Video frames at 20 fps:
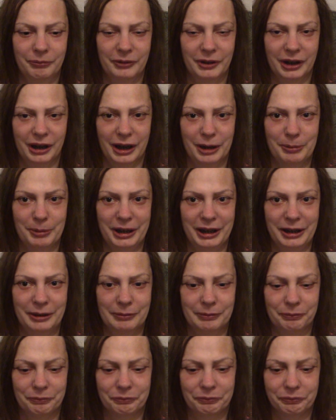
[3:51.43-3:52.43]
I
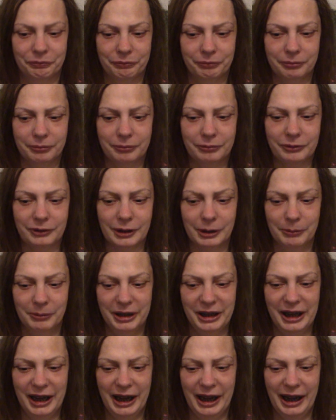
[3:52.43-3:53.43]
mean,
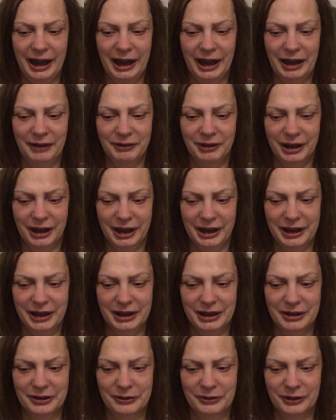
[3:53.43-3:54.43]
yeah, I
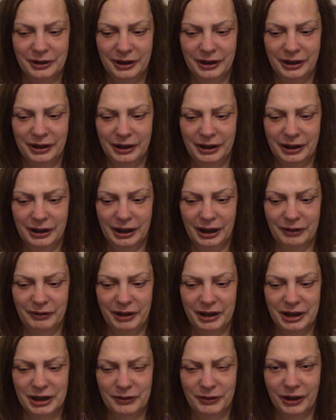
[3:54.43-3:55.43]

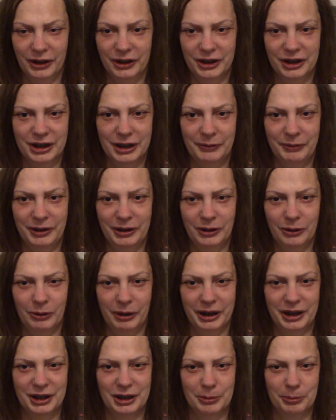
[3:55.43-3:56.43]
mean, to be honest, I've been
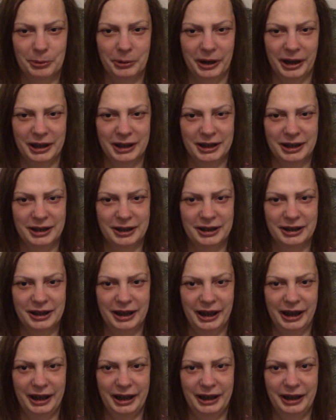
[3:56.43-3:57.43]
quite depressed
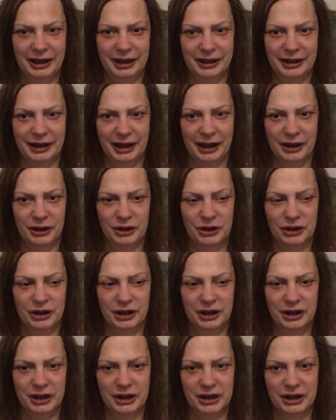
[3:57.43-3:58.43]
today and
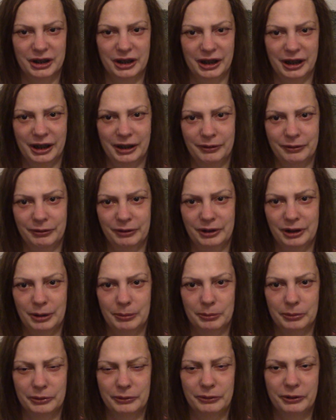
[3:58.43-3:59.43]
anxious for a
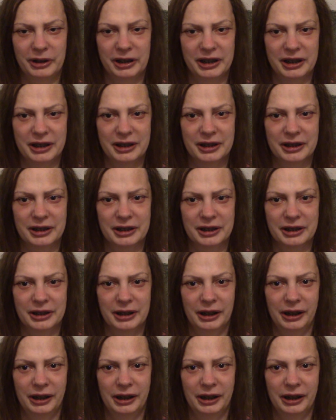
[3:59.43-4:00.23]
number of reasons.